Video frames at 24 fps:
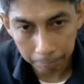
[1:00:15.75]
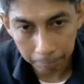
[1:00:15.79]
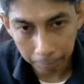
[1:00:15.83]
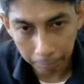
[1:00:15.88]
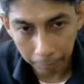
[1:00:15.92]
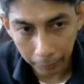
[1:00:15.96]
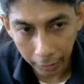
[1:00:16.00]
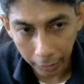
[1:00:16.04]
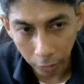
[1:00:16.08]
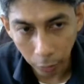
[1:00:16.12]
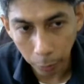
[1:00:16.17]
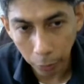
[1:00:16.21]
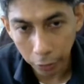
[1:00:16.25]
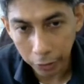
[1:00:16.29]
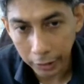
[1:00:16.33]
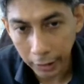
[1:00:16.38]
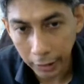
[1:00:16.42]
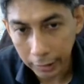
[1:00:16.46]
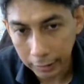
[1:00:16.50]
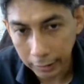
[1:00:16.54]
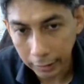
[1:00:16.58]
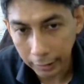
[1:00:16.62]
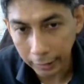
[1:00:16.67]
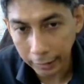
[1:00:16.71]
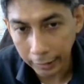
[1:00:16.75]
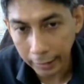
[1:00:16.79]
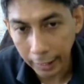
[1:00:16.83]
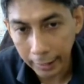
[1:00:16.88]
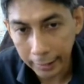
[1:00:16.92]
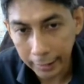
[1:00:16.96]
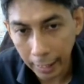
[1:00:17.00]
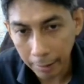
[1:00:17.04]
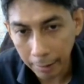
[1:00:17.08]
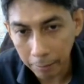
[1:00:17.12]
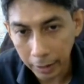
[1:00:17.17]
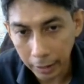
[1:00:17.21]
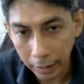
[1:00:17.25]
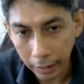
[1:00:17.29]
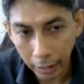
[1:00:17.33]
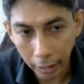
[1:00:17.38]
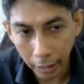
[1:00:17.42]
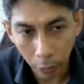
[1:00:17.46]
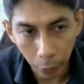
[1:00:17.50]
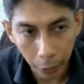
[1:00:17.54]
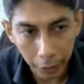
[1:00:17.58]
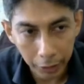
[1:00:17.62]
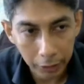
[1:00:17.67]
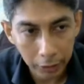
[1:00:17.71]
microprocessor in assembly
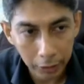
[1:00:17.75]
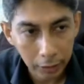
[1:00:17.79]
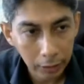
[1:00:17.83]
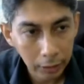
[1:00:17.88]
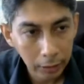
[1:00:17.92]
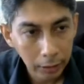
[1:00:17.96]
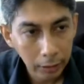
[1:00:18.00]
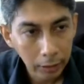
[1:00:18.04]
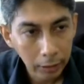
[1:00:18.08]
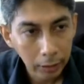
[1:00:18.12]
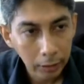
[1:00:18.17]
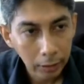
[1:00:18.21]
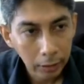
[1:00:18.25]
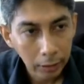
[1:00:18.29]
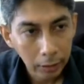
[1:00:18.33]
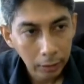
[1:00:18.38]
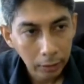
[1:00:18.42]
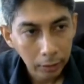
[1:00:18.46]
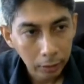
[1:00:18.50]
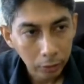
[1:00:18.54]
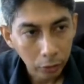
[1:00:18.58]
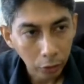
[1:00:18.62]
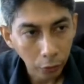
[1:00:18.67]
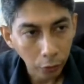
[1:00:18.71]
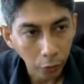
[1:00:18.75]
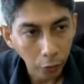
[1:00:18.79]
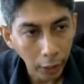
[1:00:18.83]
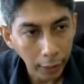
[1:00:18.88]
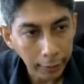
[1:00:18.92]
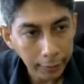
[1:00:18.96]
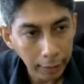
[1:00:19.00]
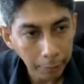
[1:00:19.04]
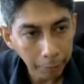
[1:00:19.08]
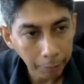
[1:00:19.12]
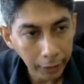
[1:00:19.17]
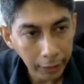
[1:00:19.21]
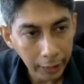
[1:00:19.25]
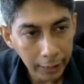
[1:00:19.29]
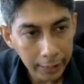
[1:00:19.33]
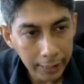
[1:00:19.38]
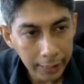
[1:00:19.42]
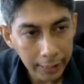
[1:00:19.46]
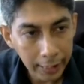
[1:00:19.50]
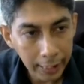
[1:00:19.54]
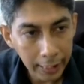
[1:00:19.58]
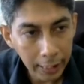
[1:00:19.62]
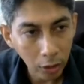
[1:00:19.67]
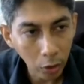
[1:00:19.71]
language. So for example, in
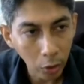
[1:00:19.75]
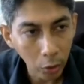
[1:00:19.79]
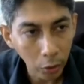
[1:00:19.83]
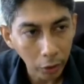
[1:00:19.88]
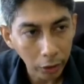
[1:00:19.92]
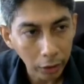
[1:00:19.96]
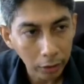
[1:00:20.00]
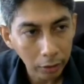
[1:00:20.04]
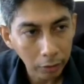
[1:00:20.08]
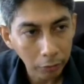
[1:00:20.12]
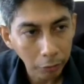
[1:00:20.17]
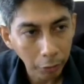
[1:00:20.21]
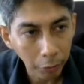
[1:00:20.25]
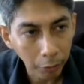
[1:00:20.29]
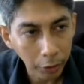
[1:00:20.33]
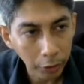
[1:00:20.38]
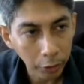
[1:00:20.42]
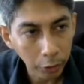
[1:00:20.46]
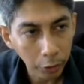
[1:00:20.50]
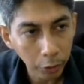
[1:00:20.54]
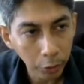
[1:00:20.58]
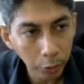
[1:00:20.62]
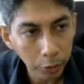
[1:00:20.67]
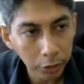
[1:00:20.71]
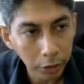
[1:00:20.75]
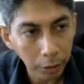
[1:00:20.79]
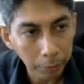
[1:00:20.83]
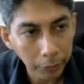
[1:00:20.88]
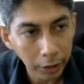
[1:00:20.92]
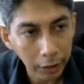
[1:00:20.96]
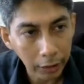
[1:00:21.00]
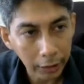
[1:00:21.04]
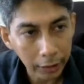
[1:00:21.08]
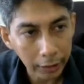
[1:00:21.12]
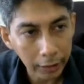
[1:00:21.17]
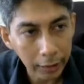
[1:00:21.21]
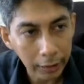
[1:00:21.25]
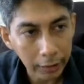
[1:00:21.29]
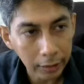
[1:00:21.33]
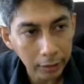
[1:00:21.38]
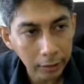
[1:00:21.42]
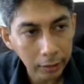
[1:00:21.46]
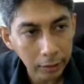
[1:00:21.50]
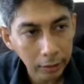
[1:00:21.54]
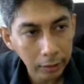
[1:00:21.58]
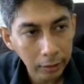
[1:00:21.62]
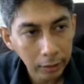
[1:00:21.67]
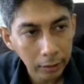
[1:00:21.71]
C code, we want to do something like this.
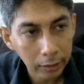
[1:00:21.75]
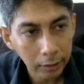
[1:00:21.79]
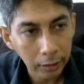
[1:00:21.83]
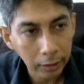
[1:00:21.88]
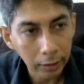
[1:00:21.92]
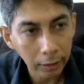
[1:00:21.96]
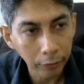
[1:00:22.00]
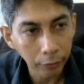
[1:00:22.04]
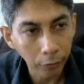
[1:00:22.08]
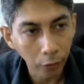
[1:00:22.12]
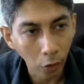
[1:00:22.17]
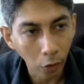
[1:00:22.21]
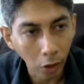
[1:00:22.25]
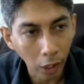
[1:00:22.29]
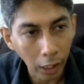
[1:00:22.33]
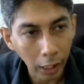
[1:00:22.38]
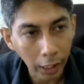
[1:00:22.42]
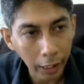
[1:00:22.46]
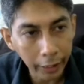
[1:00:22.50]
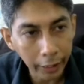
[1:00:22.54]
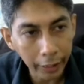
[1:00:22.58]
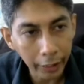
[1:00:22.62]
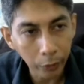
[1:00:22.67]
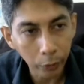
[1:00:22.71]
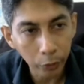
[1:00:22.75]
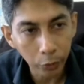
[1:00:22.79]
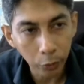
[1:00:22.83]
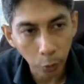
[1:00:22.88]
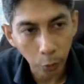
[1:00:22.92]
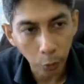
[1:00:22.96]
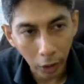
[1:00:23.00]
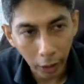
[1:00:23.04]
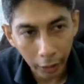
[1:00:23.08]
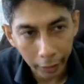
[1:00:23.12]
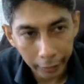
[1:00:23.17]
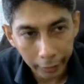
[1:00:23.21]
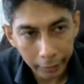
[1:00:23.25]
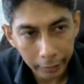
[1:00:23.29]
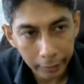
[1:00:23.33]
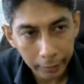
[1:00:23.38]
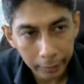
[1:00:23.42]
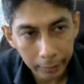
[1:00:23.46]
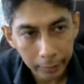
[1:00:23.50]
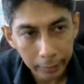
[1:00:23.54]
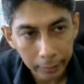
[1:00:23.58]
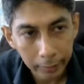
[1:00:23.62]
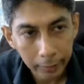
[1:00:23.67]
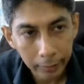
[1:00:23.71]
For I equal to 1,
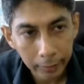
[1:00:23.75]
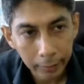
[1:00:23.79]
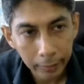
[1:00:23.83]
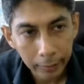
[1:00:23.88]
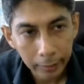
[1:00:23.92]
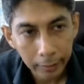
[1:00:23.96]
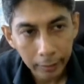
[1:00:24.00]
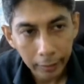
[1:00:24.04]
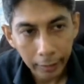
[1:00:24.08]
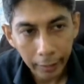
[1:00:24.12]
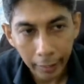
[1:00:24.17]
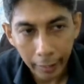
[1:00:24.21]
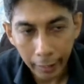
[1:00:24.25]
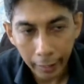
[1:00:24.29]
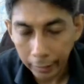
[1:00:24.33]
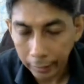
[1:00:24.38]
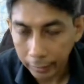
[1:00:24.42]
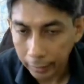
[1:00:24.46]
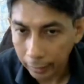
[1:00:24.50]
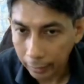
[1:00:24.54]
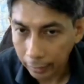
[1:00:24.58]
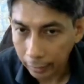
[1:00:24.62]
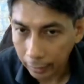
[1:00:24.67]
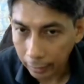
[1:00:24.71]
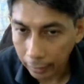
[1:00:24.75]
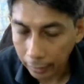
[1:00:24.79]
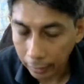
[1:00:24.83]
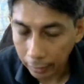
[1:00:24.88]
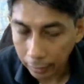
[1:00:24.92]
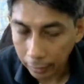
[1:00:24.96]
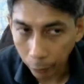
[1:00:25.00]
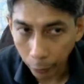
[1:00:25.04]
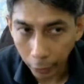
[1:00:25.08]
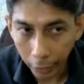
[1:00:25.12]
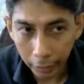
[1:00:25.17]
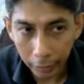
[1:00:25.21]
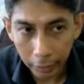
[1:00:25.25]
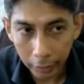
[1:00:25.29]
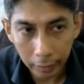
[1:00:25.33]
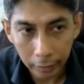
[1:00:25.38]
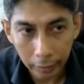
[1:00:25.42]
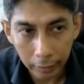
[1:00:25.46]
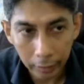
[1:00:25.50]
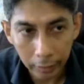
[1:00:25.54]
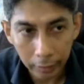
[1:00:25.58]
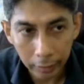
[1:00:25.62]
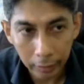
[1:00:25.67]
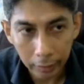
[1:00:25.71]
and when
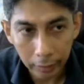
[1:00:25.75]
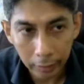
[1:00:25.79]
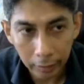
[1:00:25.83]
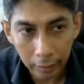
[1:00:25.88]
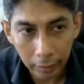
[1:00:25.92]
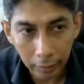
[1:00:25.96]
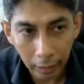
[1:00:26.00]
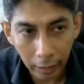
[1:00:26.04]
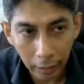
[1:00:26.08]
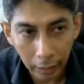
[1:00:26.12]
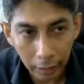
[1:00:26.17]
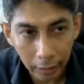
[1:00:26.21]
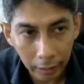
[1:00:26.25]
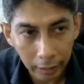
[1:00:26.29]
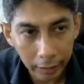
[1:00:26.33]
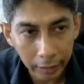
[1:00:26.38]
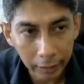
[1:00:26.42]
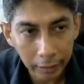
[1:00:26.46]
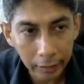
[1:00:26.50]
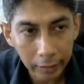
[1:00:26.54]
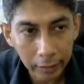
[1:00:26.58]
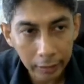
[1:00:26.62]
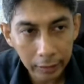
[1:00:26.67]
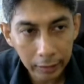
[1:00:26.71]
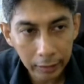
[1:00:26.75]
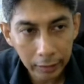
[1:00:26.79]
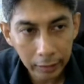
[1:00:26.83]
I